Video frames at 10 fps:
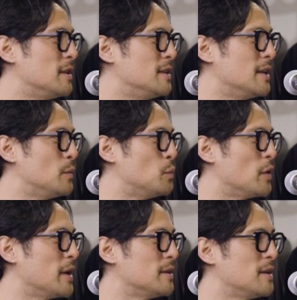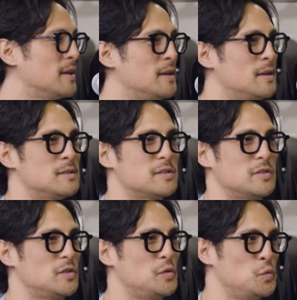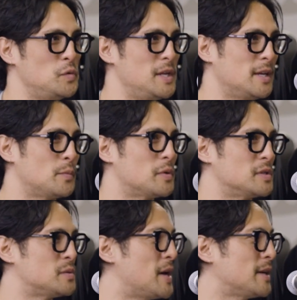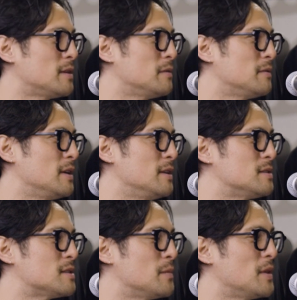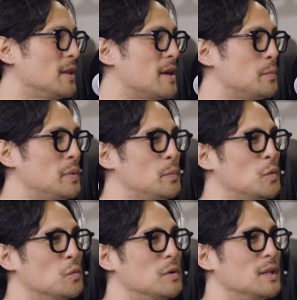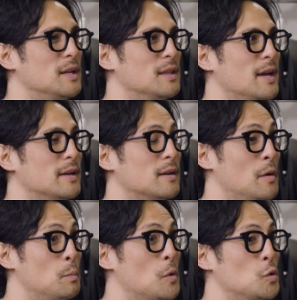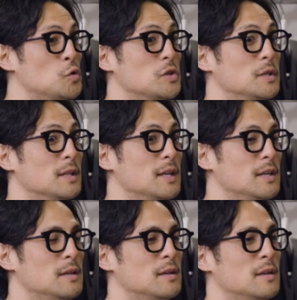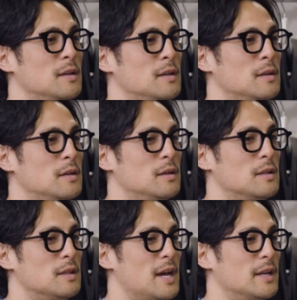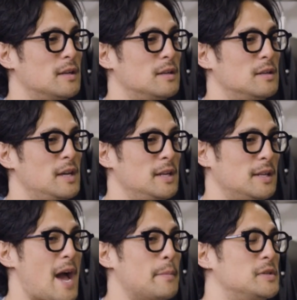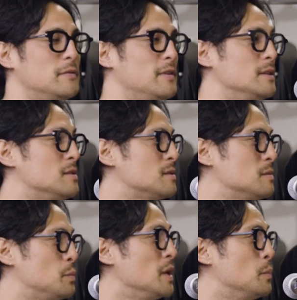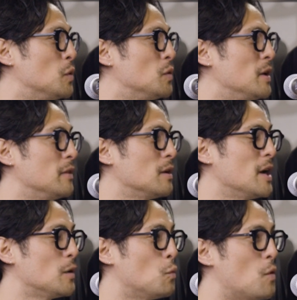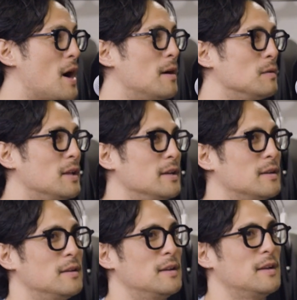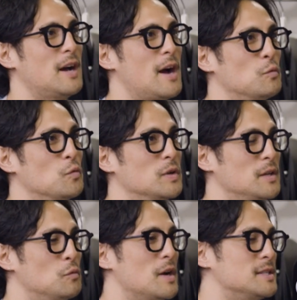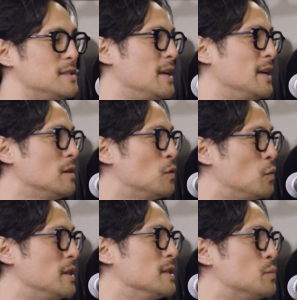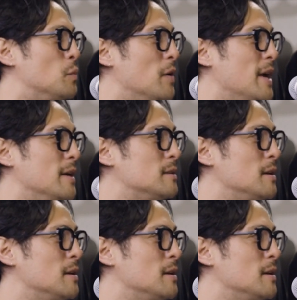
the denim brand. Such a unique perspective. And it's something that people really like emotionally, like it captivates people. And they're like, wow, like I really resonate with this brand.